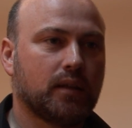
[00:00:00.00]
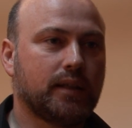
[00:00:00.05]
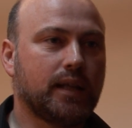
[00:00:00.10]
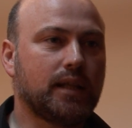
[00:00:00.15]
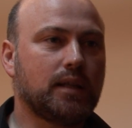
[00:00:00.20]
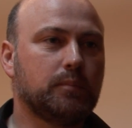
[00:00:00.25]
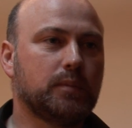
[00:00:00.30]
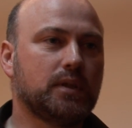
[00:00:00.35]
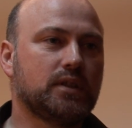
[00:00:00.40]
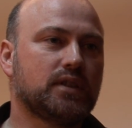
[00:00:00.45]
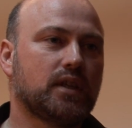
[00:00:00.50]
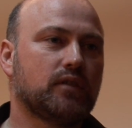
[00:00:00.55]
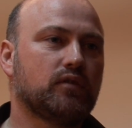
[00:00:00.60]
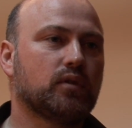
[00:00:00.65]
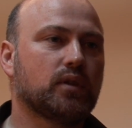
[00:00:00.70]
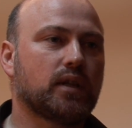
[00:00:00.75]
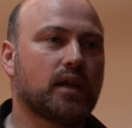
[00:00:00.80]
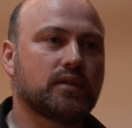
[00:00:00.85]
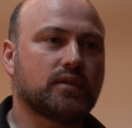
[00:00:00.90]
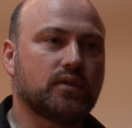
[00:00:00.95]
Then it means
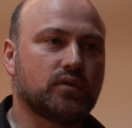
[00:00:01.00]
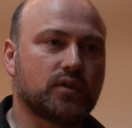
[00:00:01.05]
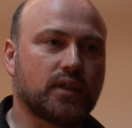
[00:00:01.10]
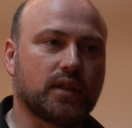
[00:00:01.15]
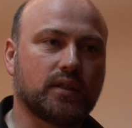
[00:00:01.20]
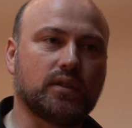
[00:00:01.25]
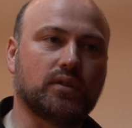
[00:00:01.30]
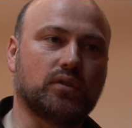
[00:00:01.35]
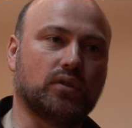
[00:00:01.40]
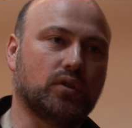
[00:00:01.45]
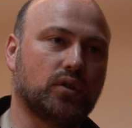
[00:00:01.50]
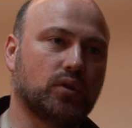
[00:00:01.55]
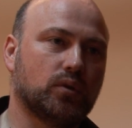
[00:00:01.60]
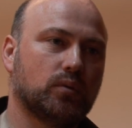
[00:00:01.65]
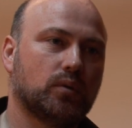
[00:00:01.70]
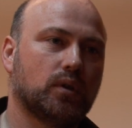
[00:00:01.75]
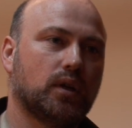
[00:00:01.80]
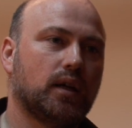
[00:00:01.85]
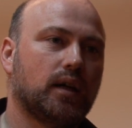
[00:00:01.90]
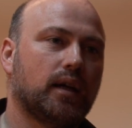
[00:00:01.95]
everyone has to send it to you.
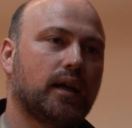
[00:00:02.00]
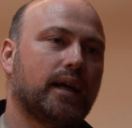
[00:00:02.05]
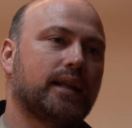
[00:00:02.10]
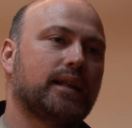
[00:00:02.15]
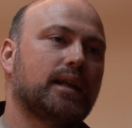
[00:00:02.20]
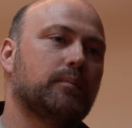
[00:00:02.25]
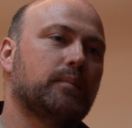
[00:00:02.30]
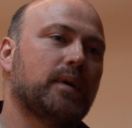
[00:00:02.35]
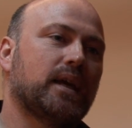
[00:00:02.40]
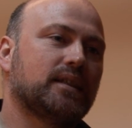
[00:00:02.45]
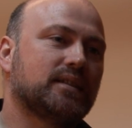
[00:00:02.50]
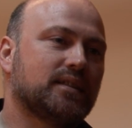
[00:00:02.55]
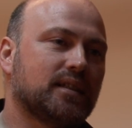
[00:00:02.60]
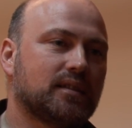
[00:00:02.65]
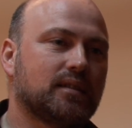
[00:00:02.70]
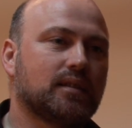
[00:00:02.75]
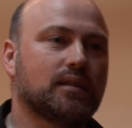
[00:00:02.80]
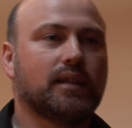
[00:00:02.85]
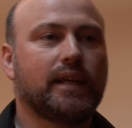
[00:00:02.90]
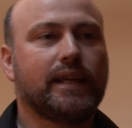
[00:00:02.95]
And that makes
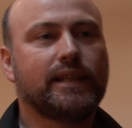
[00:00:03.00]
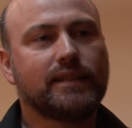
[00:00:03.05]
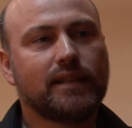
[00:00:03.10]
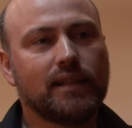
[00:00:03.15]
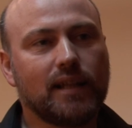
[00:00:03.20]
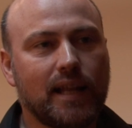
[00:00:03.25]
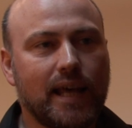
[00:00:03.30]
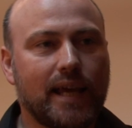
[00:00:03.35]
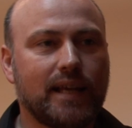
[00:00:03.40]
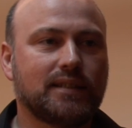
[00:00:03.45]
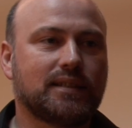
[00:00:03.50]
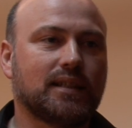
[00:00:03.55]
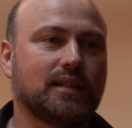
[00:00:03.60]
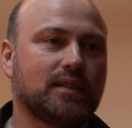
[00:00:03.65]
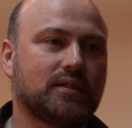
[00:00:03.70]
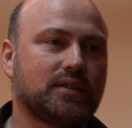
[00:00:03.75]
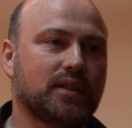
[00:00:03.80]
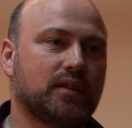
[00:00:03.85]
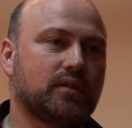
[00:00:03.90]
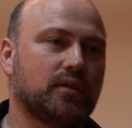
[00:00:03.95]
it delays
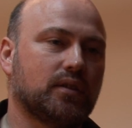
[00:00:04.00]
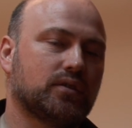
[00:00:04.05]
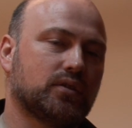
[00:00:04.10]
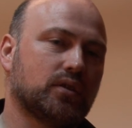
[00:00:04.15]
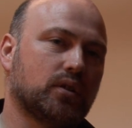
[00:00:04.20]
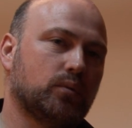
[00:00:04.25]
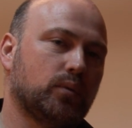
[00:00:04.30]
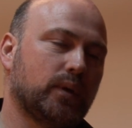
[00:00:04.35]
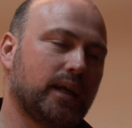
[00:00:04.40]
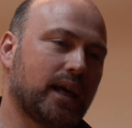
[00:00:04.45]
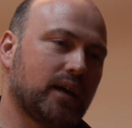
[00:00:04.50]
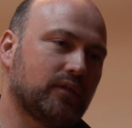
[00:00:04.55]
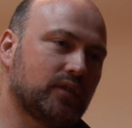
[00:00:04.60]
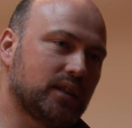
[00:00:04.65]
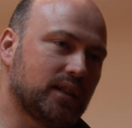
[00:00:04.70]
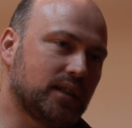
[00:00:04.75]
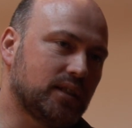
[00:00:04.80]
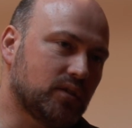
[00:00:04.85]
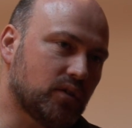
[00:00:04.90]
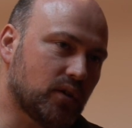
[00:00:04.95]
and etc. So we have
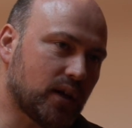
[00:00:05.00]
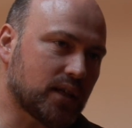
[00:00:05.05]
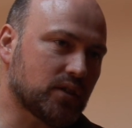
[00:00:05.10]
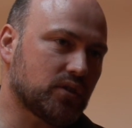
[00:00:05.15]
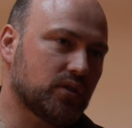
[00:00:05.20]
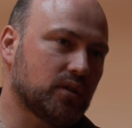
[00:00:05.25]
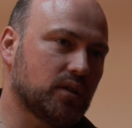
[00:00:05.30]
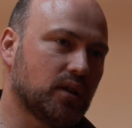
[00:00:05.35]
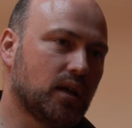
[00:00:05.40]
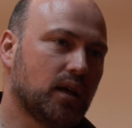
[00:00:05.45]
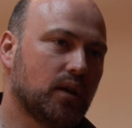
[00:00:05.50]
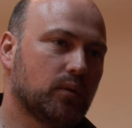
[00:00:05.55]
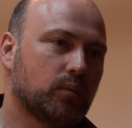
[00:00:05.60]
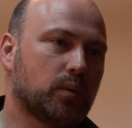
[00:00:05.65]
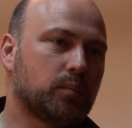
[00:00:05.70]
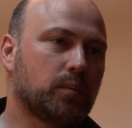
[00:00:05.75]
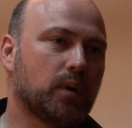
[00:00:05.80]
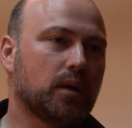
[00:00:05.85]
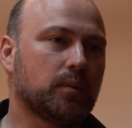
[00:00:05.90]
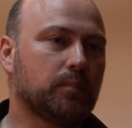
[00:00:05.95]
that interaction
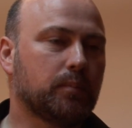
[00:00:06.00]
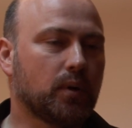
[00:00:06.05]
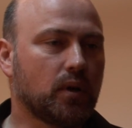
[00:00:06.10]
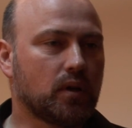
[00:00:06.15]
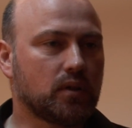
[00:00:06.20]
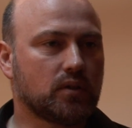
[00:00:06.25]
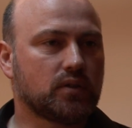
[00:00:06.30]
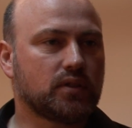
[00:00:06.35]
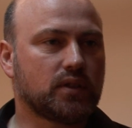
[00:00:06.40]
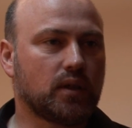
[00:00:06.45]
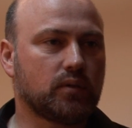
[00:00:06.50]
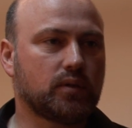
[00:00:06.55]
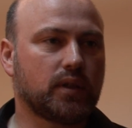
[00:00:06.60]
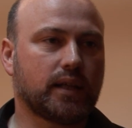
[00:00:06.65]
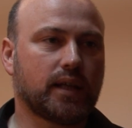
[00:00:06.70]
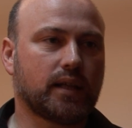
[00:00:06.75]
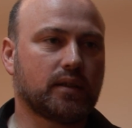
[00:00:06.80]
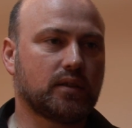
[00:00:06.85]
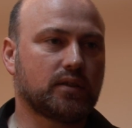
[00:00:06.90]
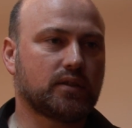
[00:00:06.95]
whereby partners now, they
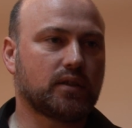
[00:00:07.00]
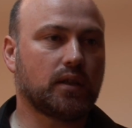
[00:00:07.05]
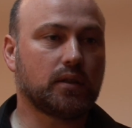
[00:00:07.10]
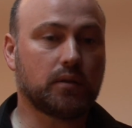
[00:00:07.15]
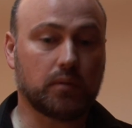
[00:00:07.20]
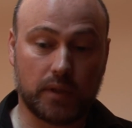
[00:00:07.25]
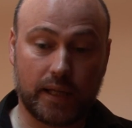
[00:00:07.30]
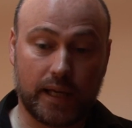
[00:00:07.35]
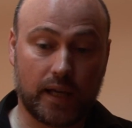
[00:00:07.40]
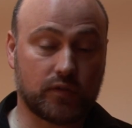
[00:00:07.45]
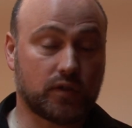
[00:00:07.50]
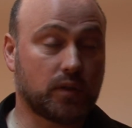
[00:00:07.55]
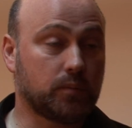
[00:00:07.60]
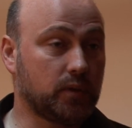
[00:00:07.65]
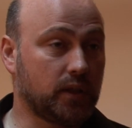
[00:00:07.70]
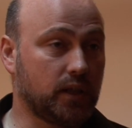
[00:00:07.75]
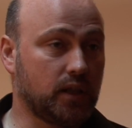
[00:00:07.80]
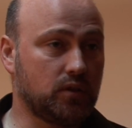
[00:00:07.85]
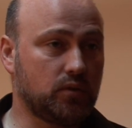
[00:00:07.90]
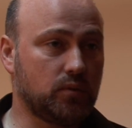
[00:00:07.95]
can decide that they have
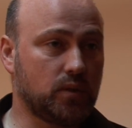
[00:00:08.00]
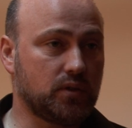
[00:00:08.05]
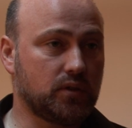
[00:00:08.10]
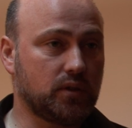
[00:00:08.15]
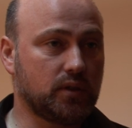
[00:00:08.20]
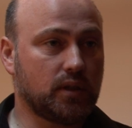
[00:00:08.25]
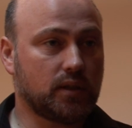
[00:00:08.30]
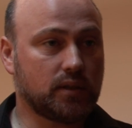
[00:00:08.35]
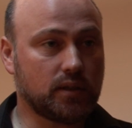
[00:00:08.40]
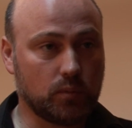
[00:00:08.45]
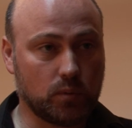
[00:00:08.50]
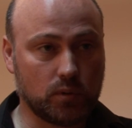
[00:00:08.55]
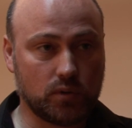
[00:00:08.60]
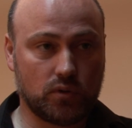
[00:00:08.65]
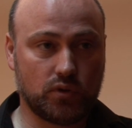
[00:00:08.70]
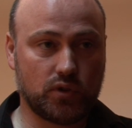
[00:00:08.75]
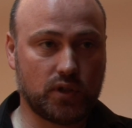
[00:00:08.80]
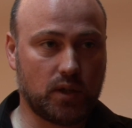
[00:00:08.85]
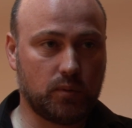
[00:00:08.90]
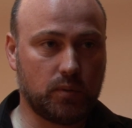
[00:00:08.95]
something interesting that they want
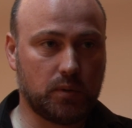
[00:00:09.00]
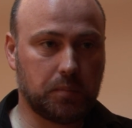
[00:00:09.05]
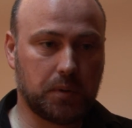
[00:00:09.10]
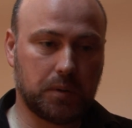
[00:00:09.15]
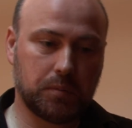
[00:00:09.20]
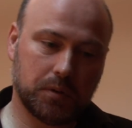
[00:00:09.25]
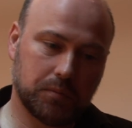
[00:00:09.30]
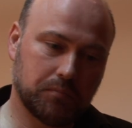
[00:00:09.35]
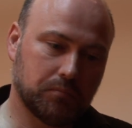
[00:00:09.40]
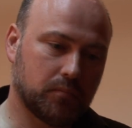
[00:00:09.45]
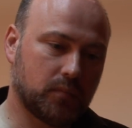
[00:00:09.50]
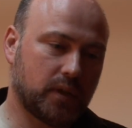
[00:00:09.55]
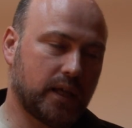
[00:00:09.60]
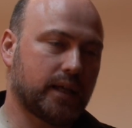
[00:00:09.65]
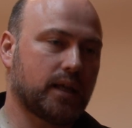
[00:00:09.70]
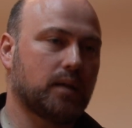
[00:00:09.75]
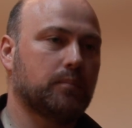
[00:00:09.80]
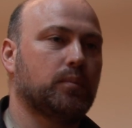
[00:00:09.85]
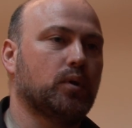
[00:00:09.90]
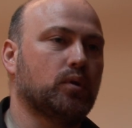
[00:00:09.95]
to share with people, they
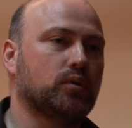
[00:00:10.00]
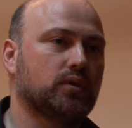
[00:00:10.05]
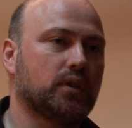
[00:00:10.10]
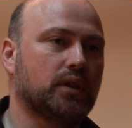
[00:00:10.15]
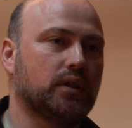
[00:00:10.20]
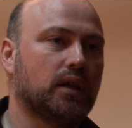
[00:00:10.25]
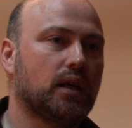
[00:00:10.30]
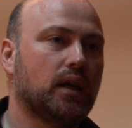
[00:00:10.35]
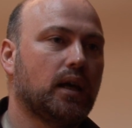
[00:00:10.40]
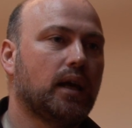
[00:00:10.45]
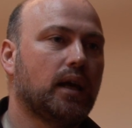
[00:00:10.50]
can post it.